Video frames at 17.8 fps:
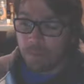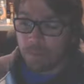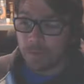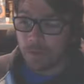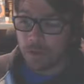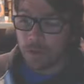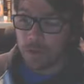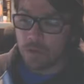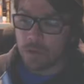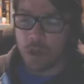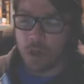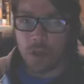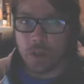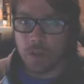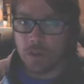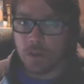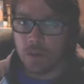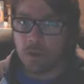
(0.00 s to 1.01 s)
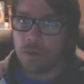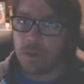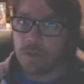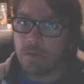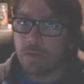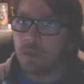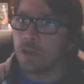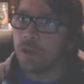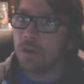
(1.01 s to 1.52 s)
So in Scotland, they'll only
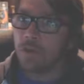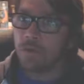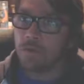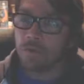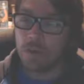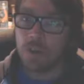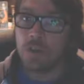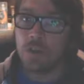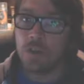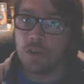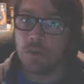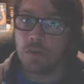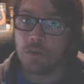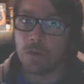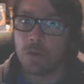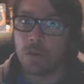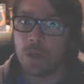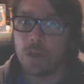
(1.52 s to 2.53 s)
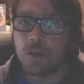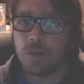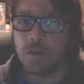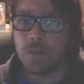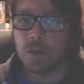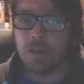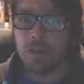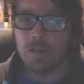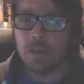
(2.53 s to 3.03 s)
fund you for one
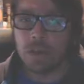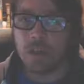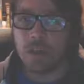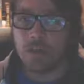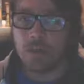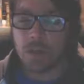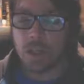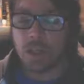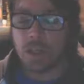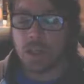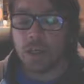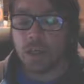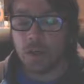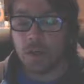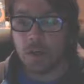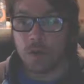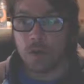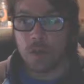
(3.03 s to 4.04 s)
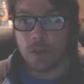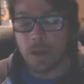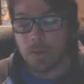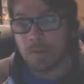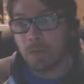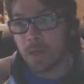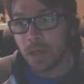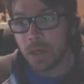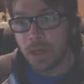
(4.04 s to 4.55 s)
degree. So then I was kind of like, God,
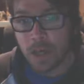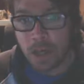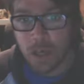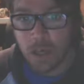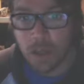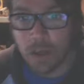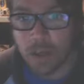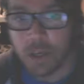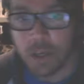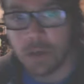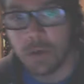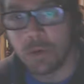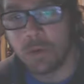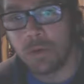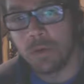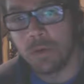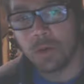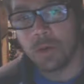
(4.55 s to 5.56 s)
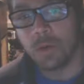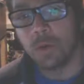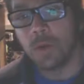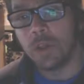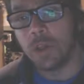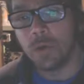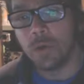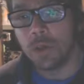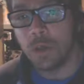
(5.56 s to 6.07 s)
I could go with
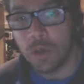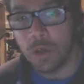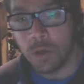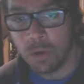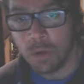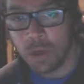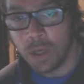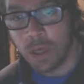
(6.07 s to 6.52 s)
the OU,